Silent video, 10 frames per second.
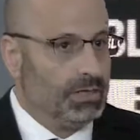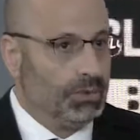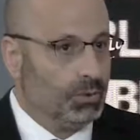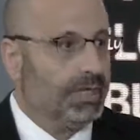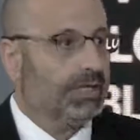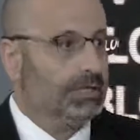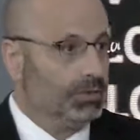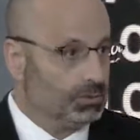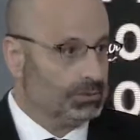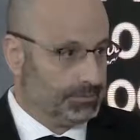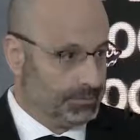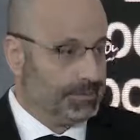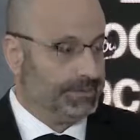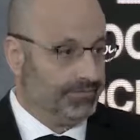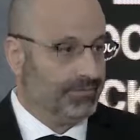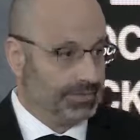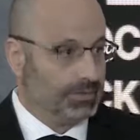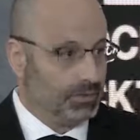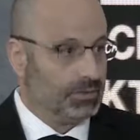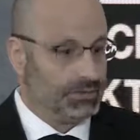you can use specific
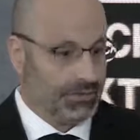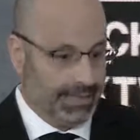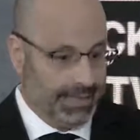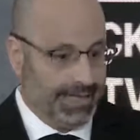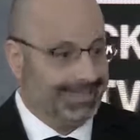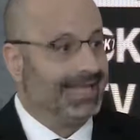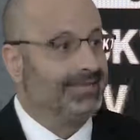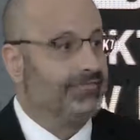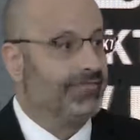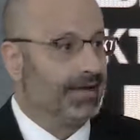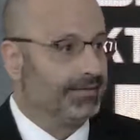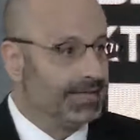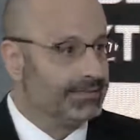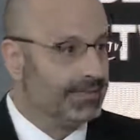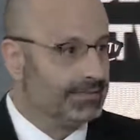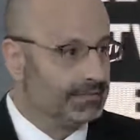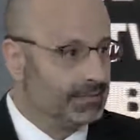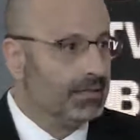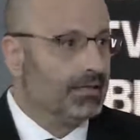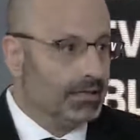technology in identifying the assets.
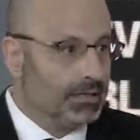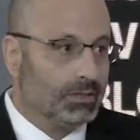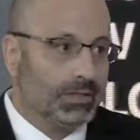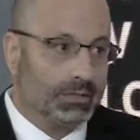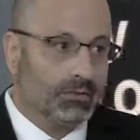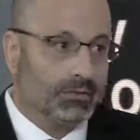You can do